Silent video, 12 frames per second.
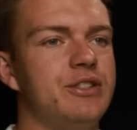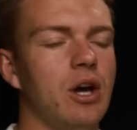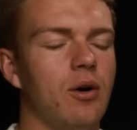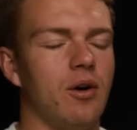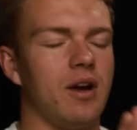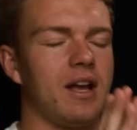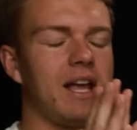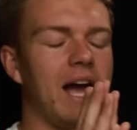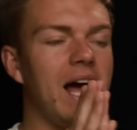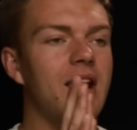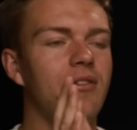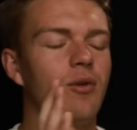So
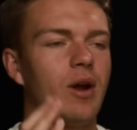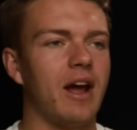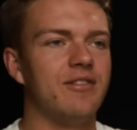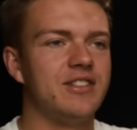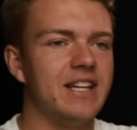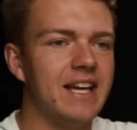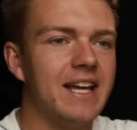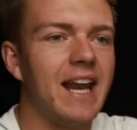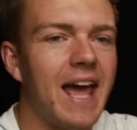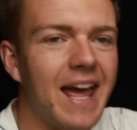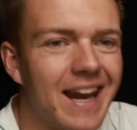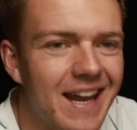kind of what I've
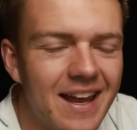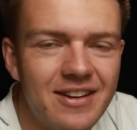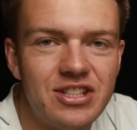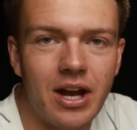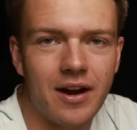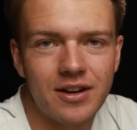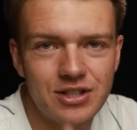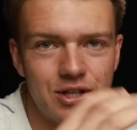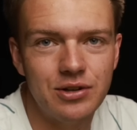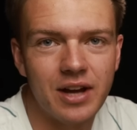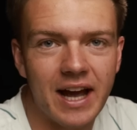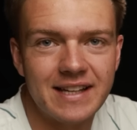seen and shout out
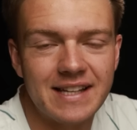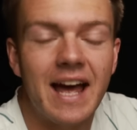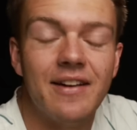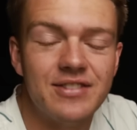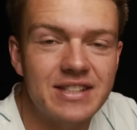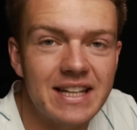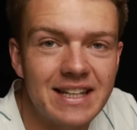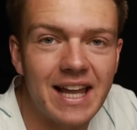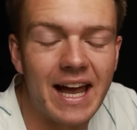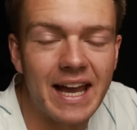to you guys that have seen